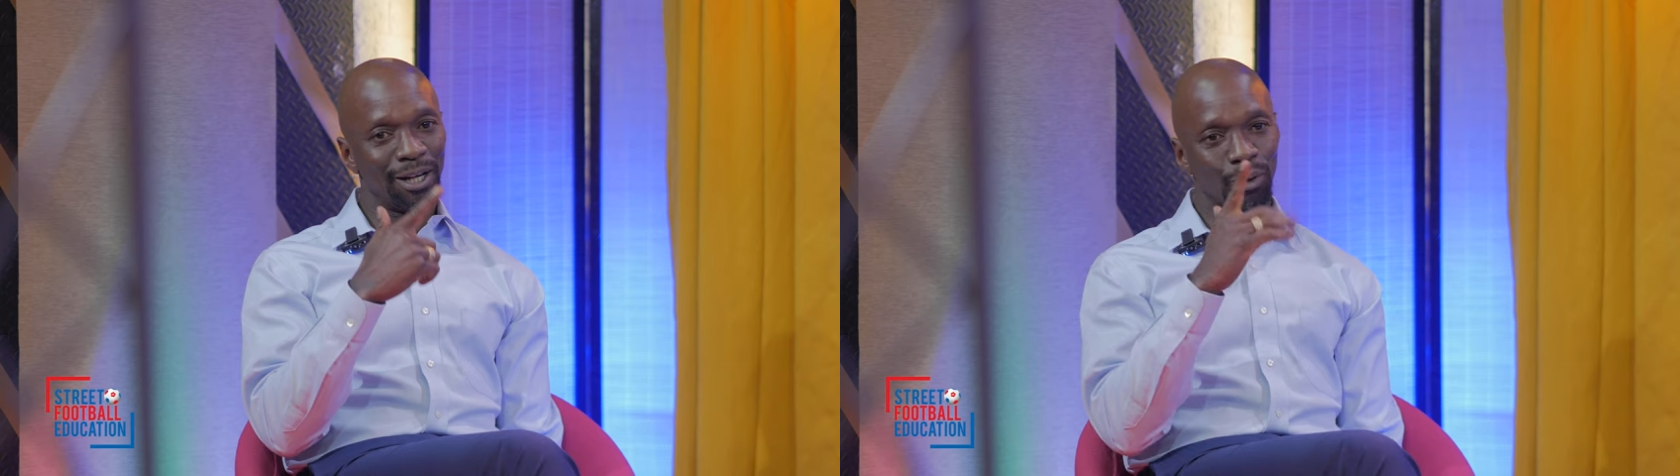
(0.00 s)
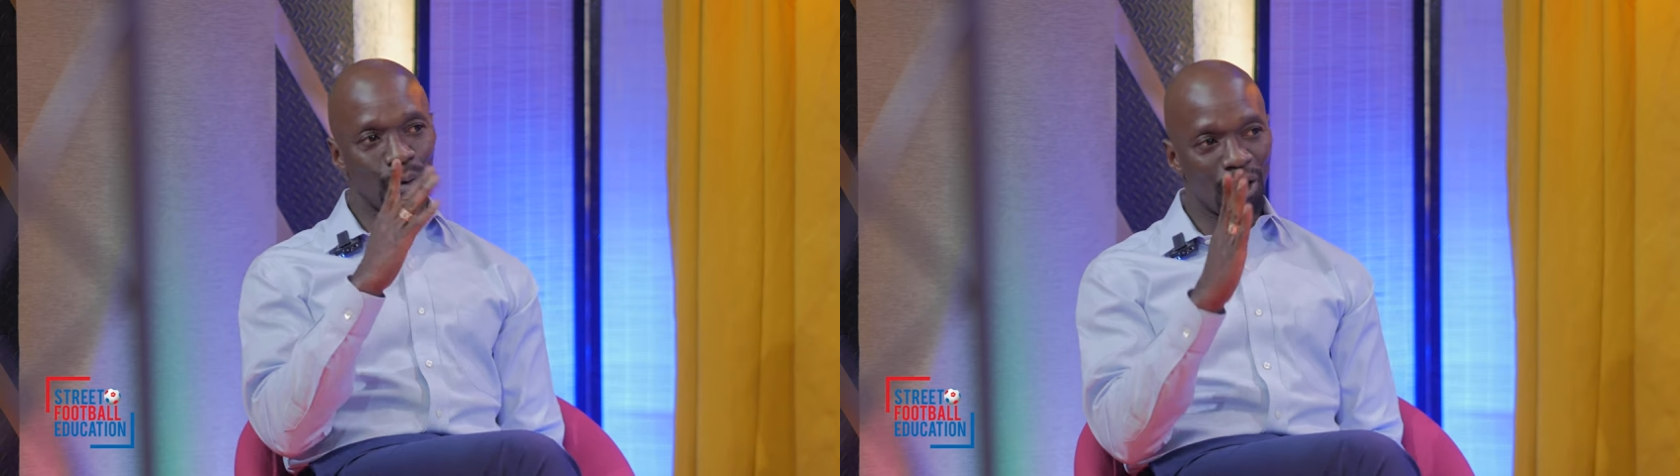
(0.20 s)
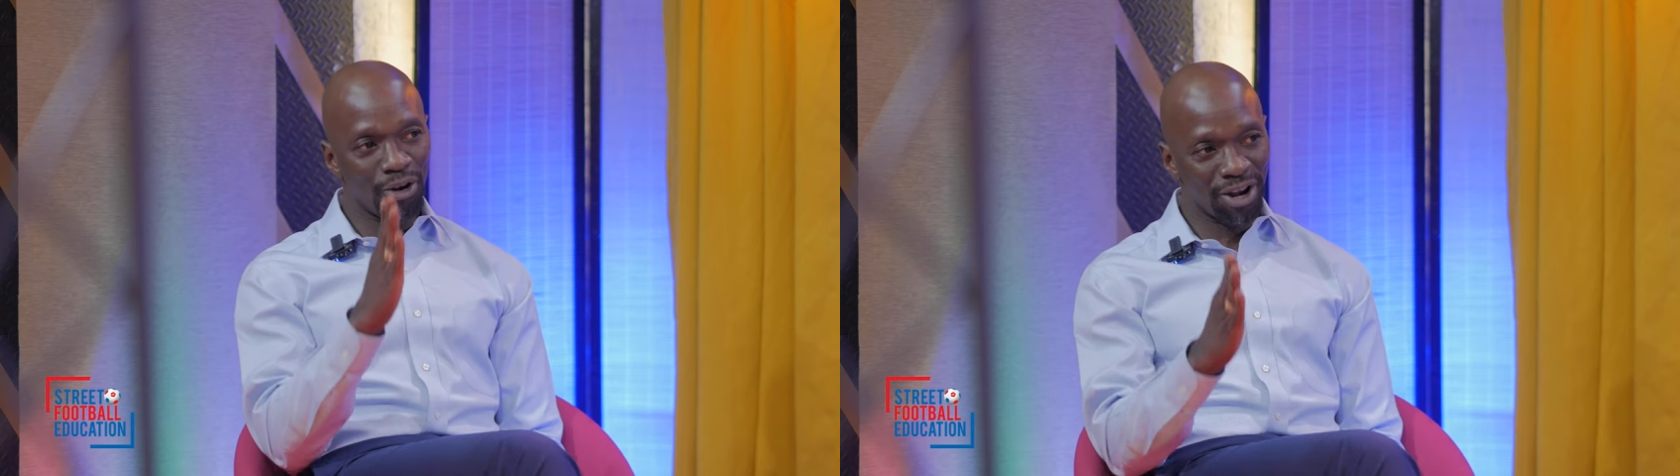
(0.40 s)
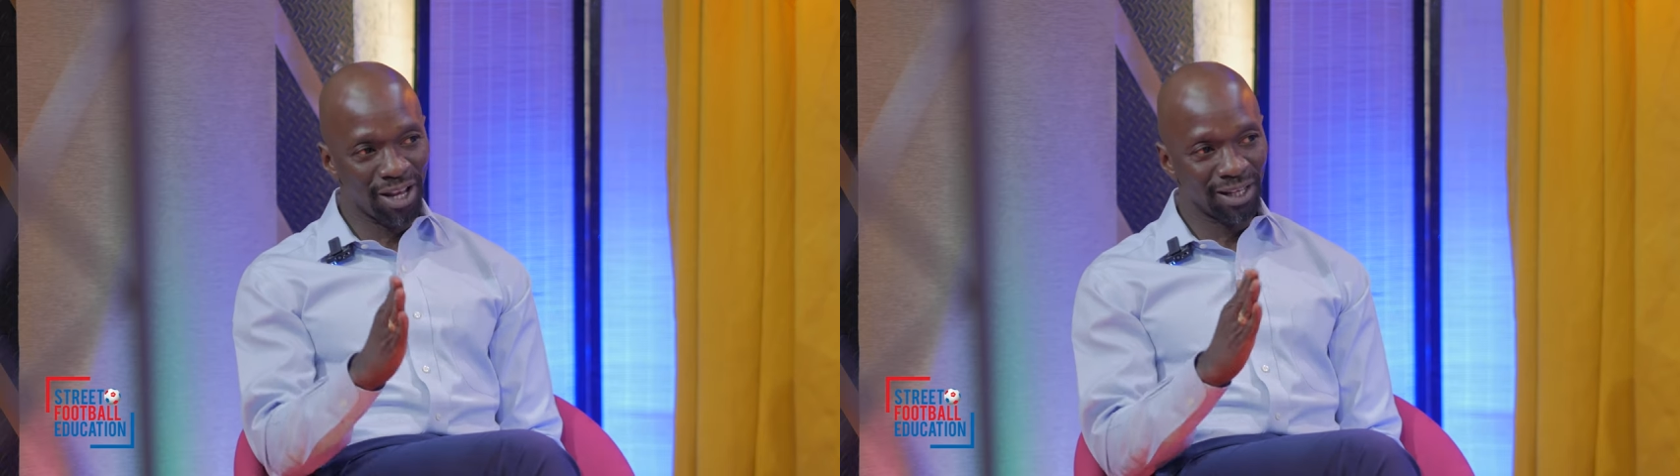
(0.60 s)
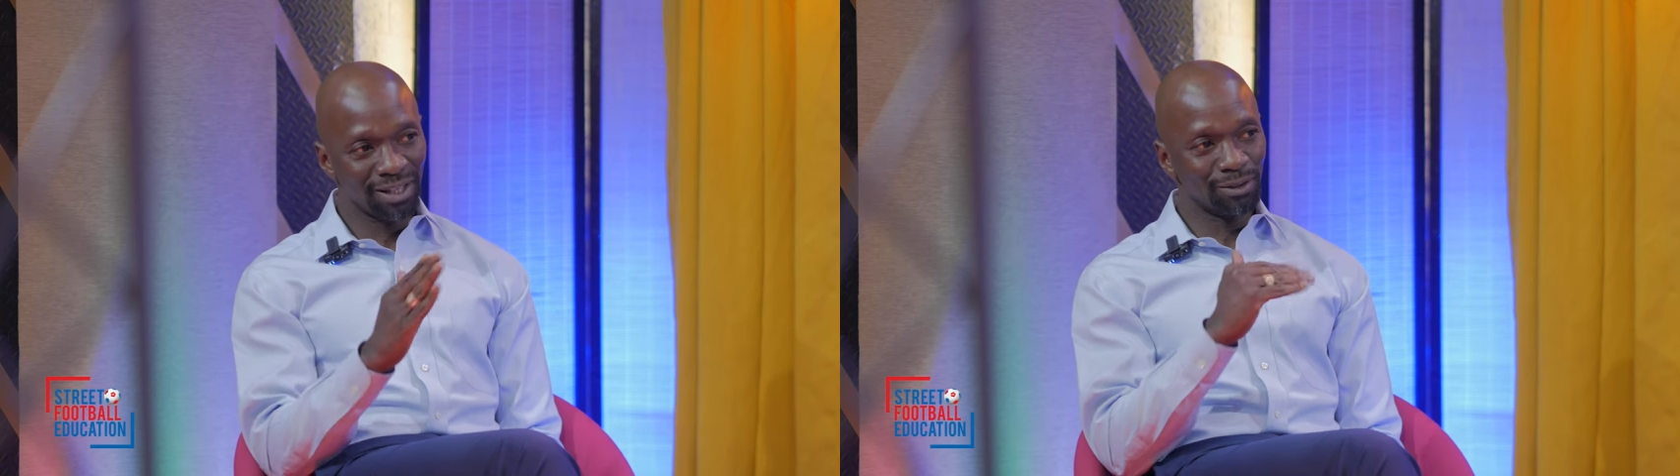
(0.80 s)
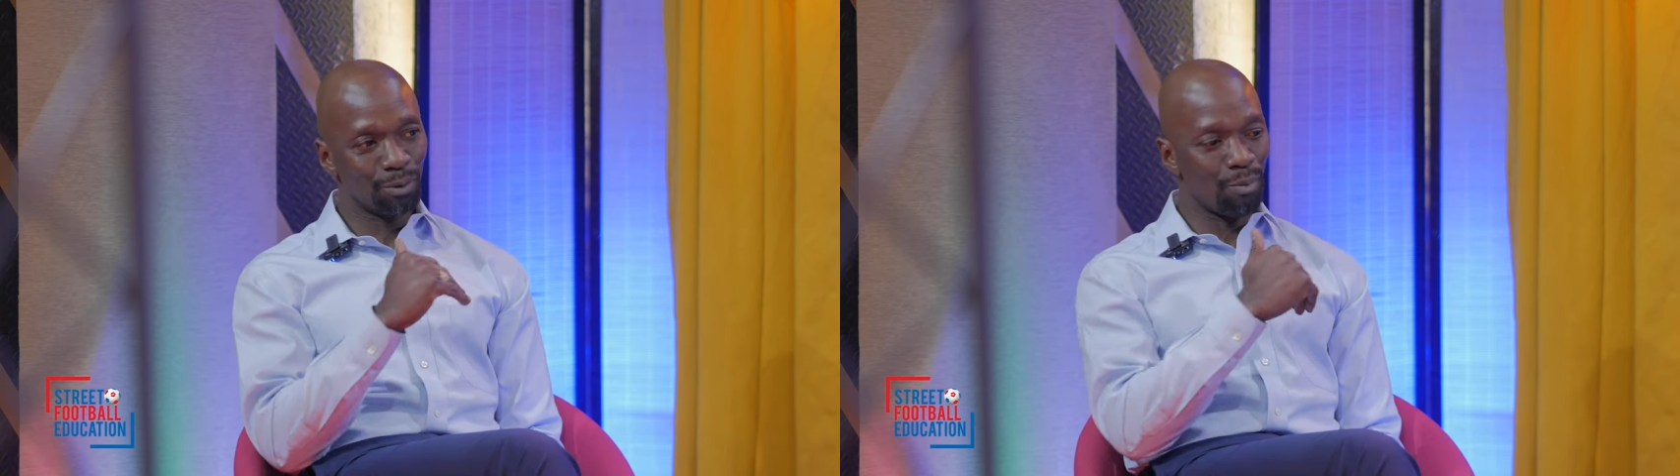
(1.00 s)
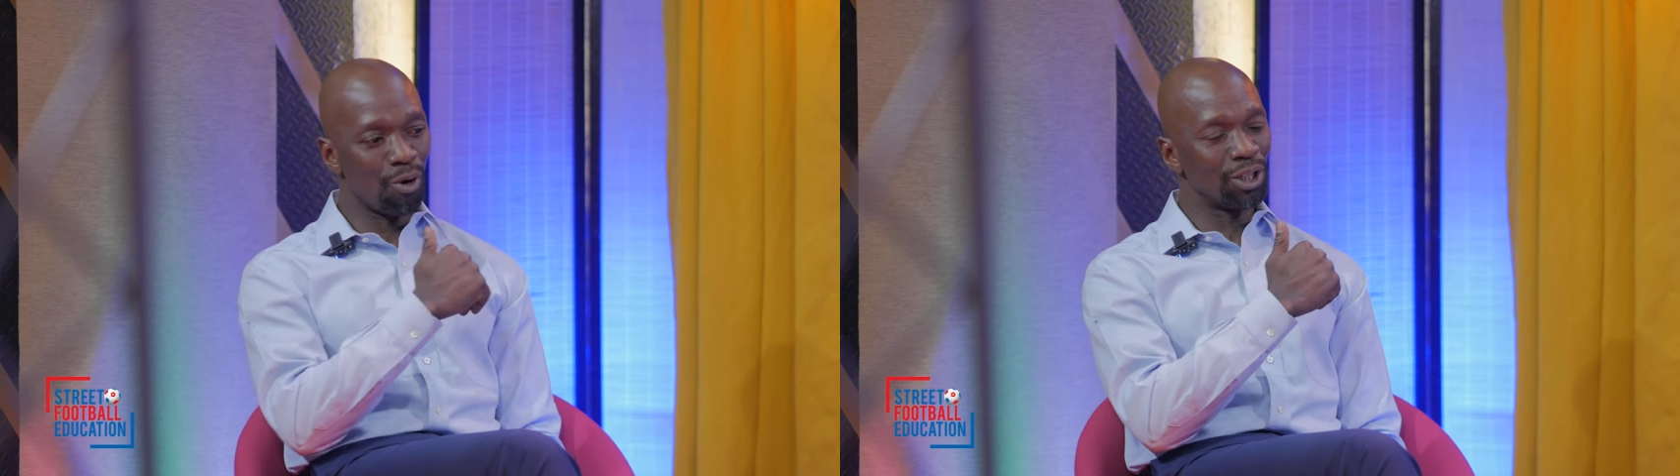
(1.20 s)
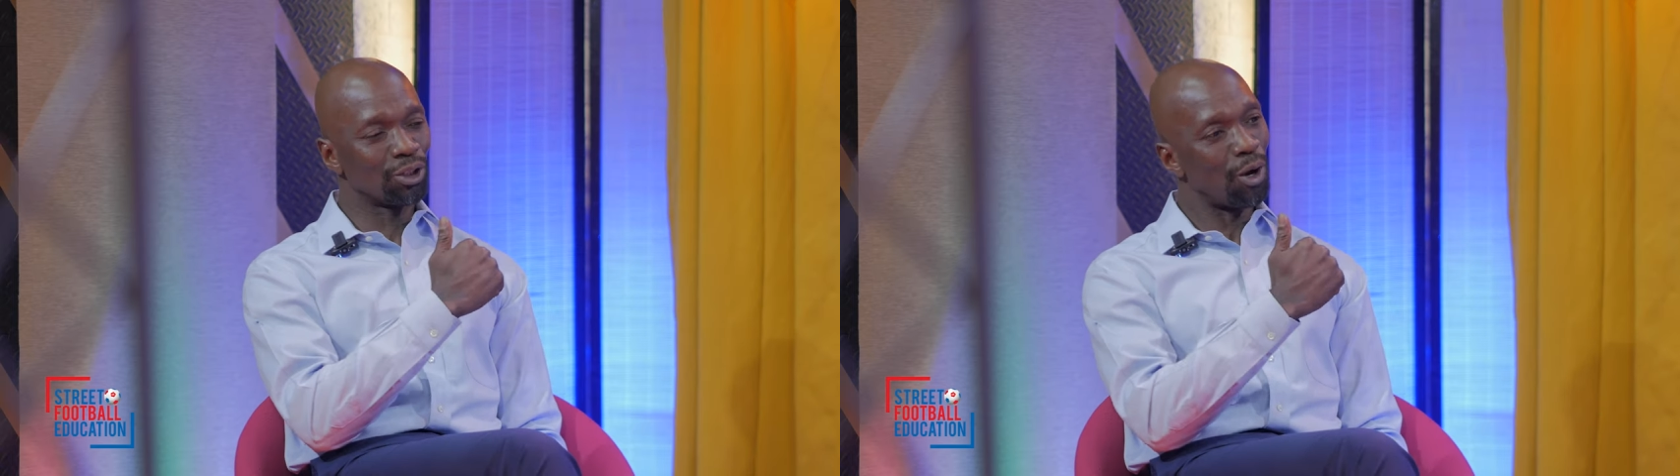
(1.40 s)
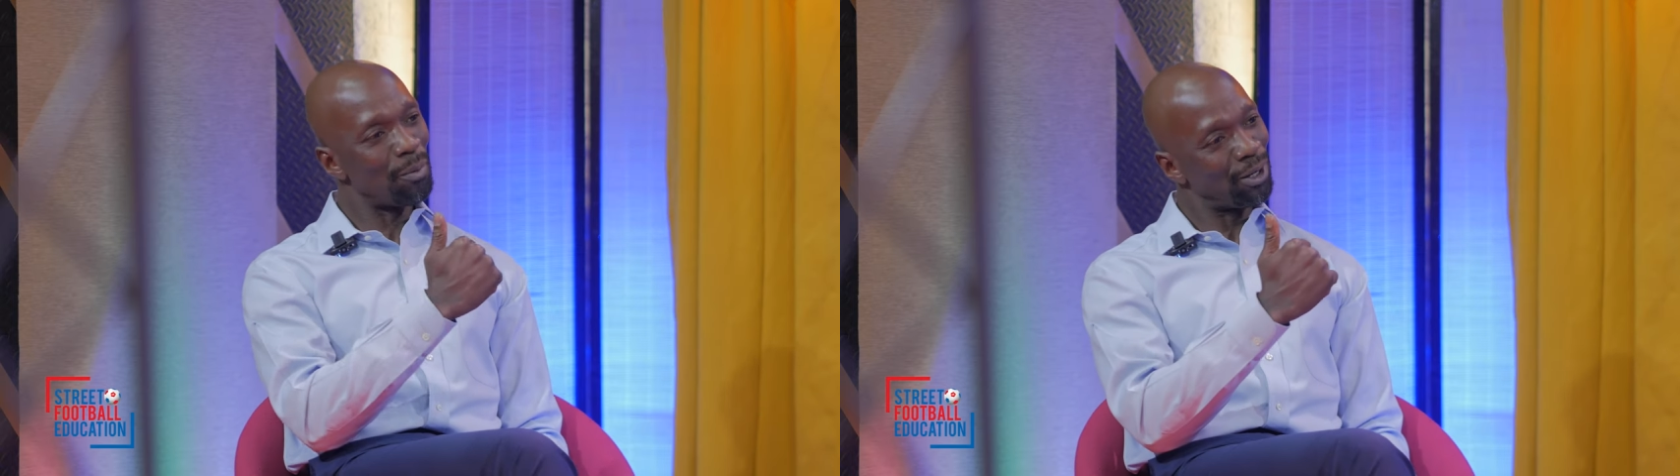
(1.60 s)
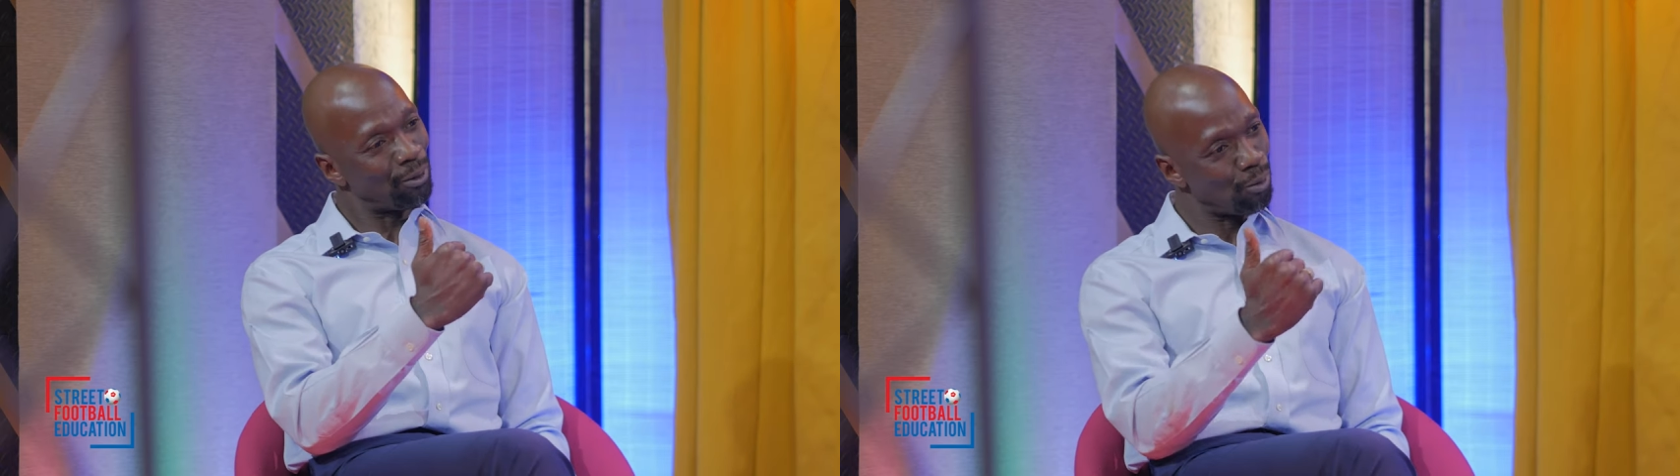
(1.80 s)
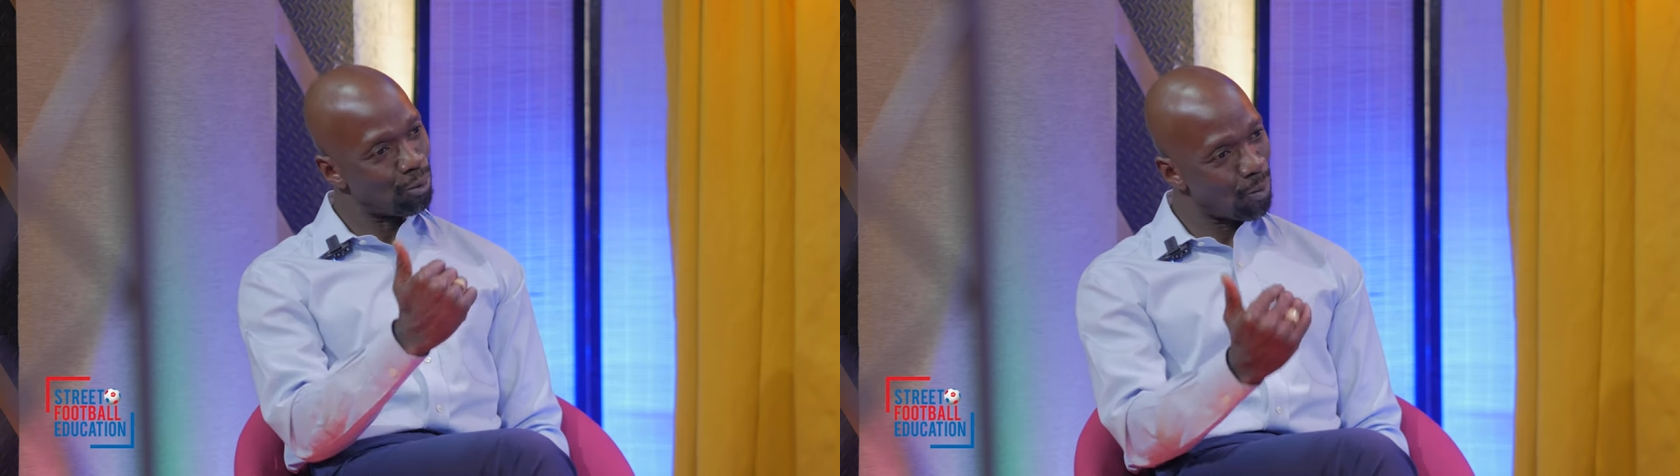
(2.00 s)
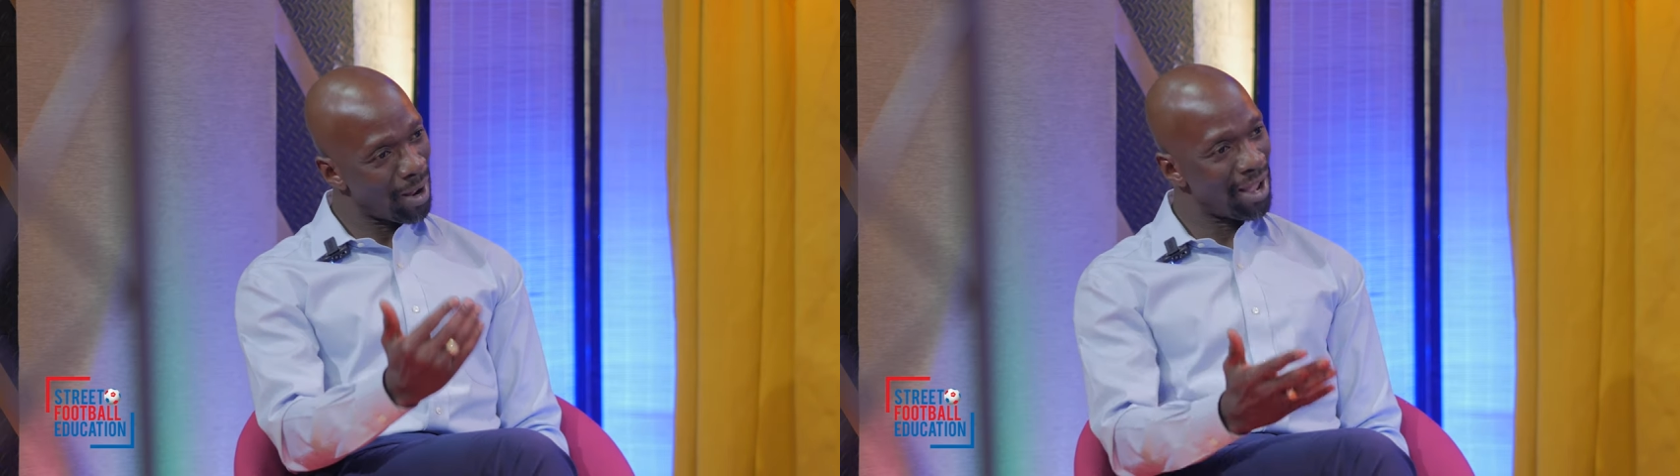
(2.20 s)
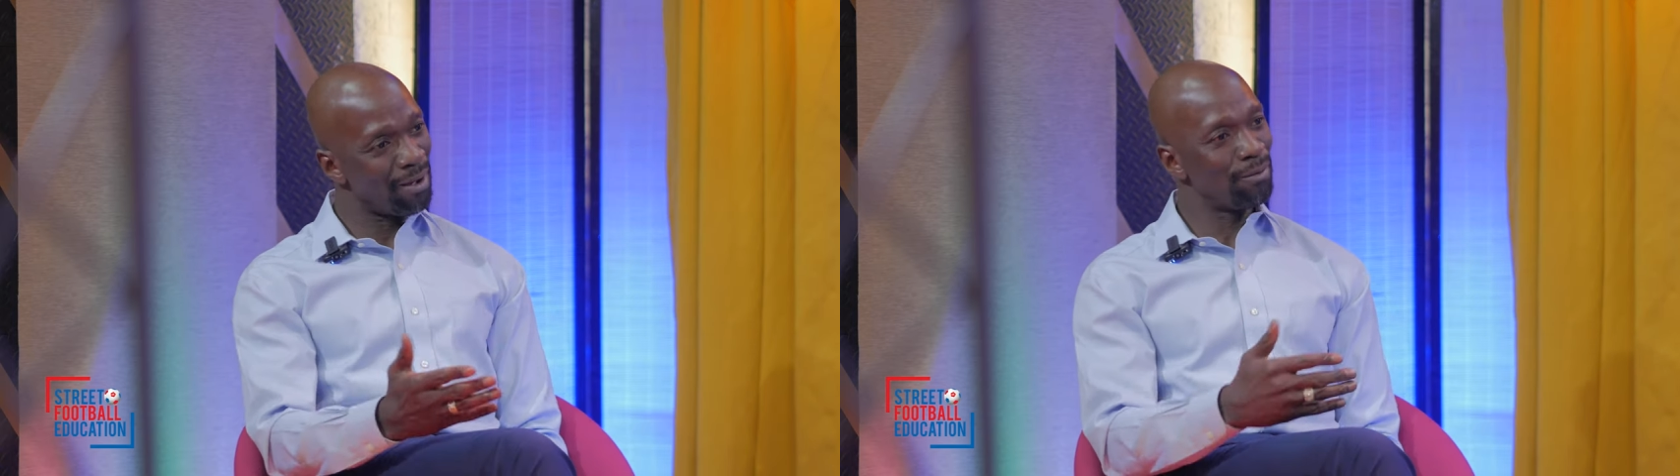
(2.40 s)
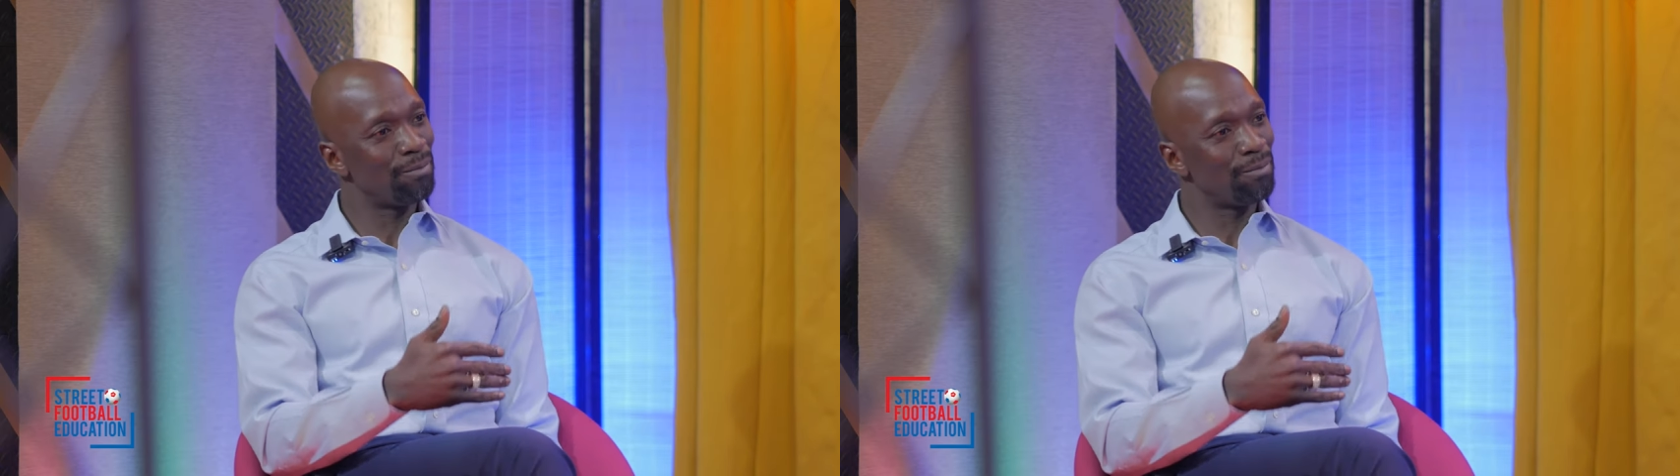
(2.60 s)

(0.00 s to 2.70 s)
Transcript: are you running? Mm-hmm. The ball is coming a good way.